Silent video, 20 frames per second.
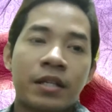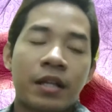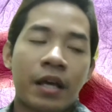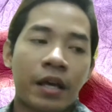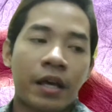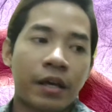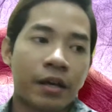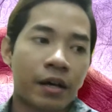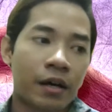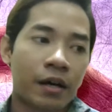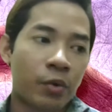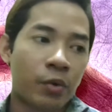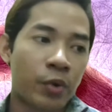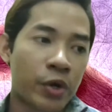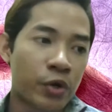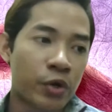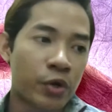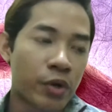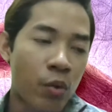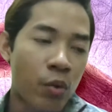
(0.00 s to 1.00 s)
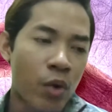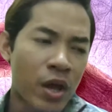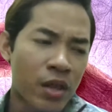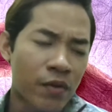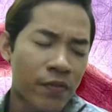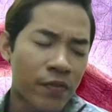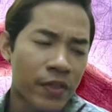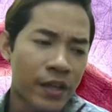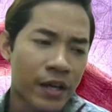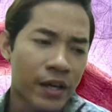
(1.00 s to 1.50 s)
Like we know that one
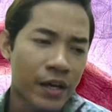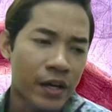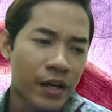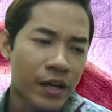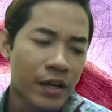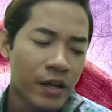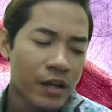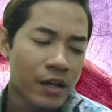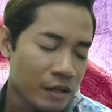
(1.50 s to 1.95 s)
of the